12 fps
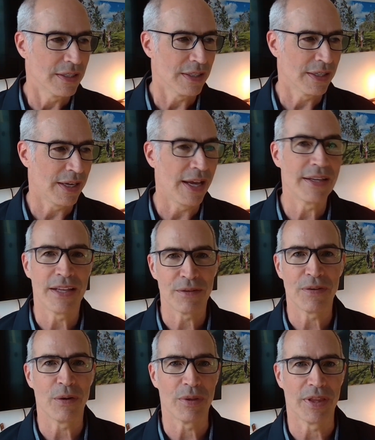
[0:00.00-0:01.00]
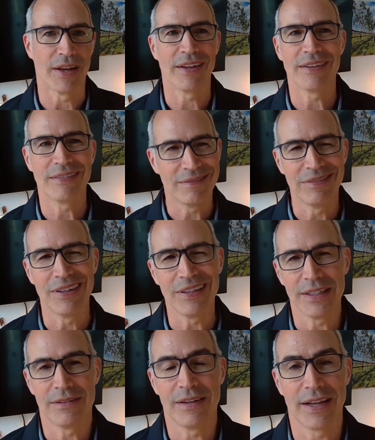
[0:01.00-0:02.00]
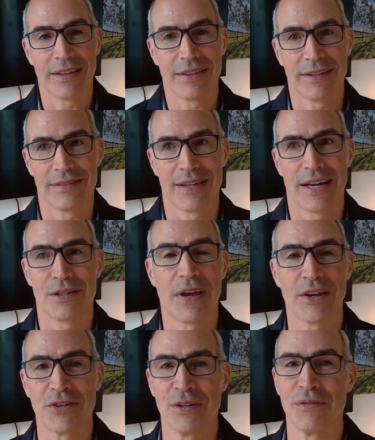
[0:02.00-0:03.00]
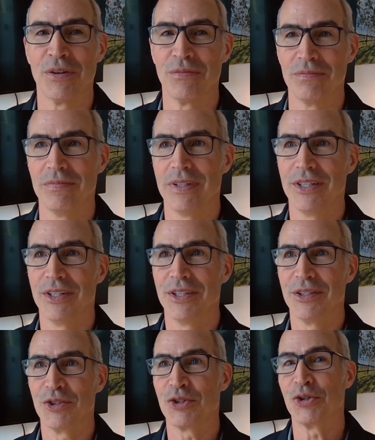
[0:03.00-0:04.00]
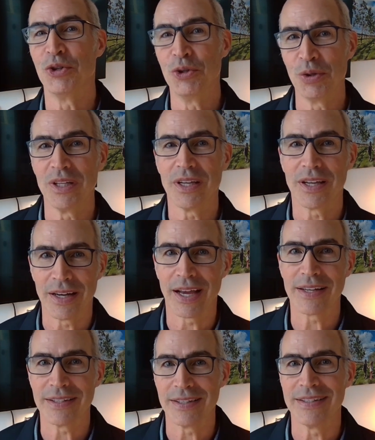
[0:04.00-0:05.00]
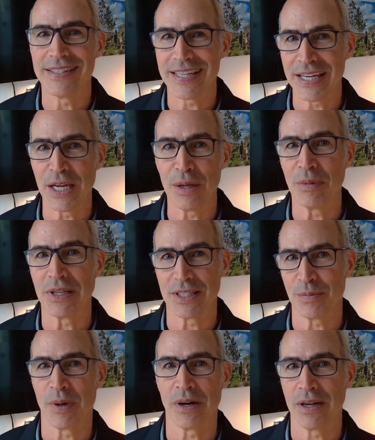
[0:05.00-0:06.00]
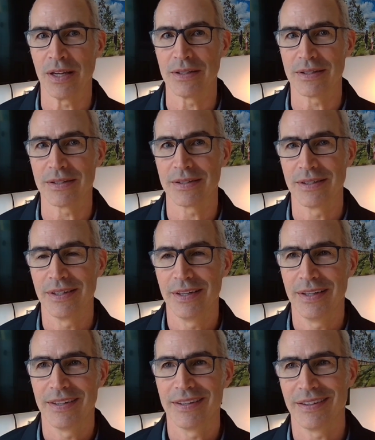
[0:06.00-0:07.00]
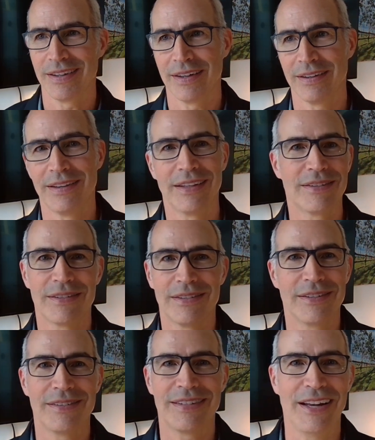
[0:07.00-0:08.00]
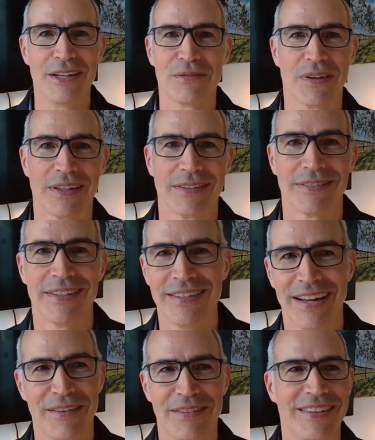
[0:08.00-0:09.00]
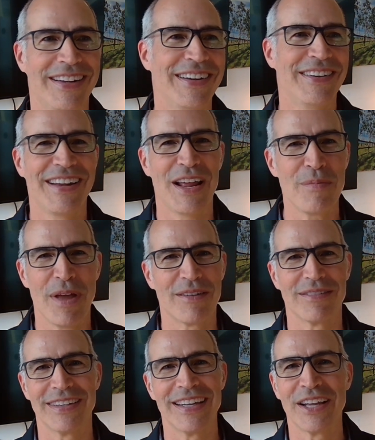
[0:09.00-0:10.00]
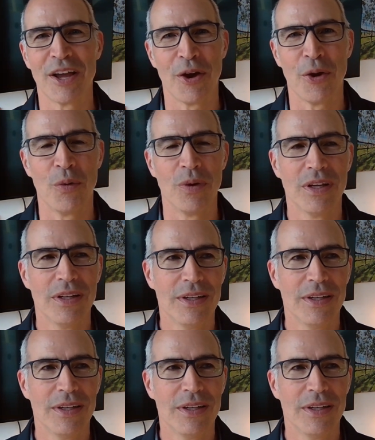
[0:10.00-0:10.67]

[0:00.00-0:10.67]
I identify with that. I really like the satisfaction of a truly connected team experience. That's just satisfying. Not about ego.